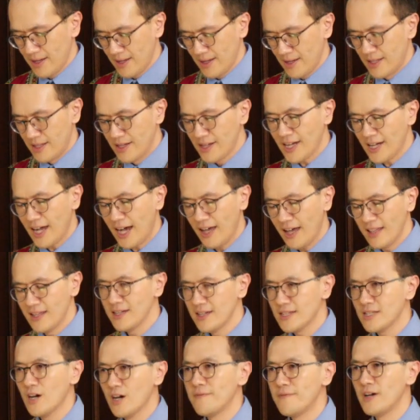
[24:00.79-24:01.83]
The
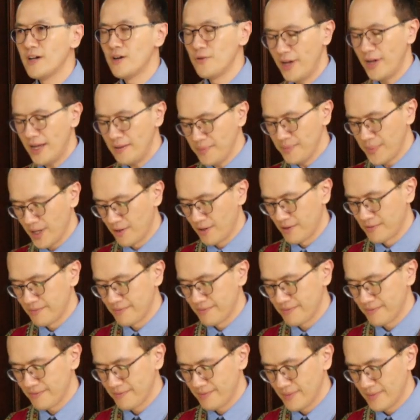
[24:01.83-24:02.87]
colors of the rainbow,
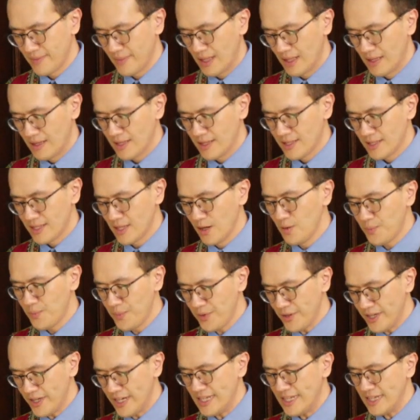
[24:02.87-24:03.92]
so
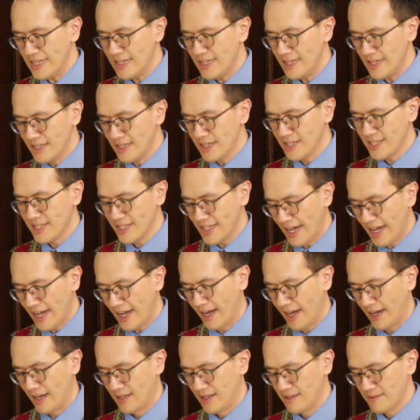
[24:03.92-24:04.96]
pretty in the
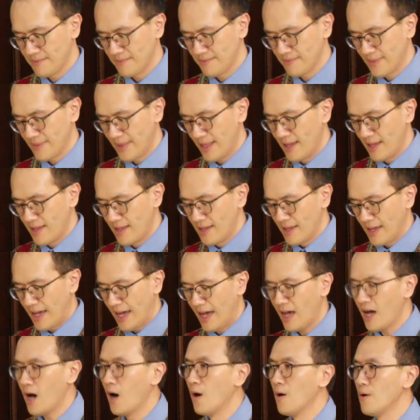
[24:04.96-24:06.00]
sky,
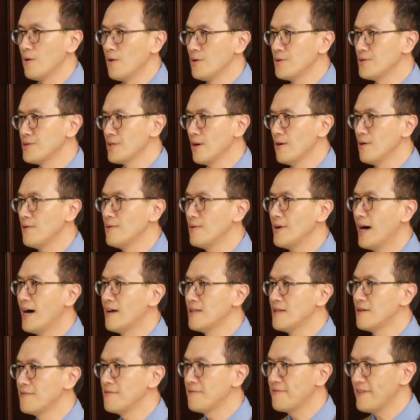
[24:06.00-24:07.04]
are also on
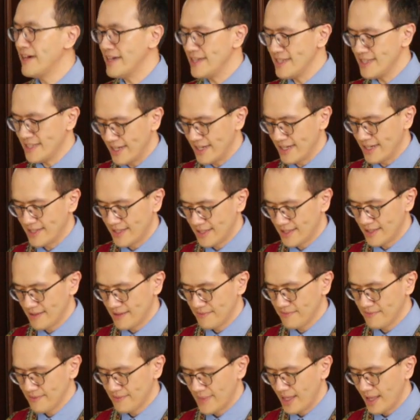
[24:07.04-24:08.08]
the faces
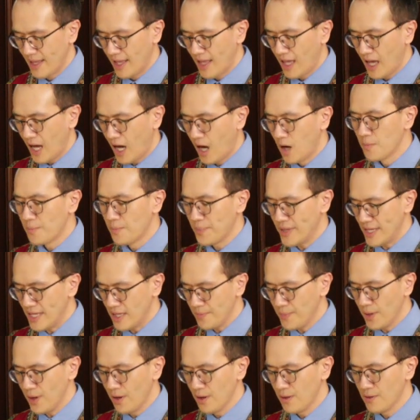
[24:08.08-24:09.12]
of
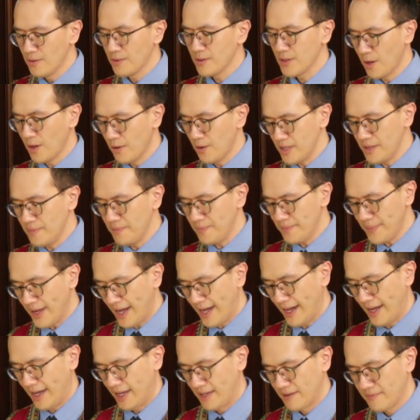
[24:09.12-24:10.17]
people going
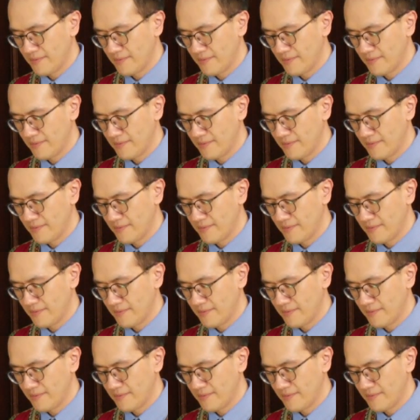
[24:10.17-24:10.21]
by.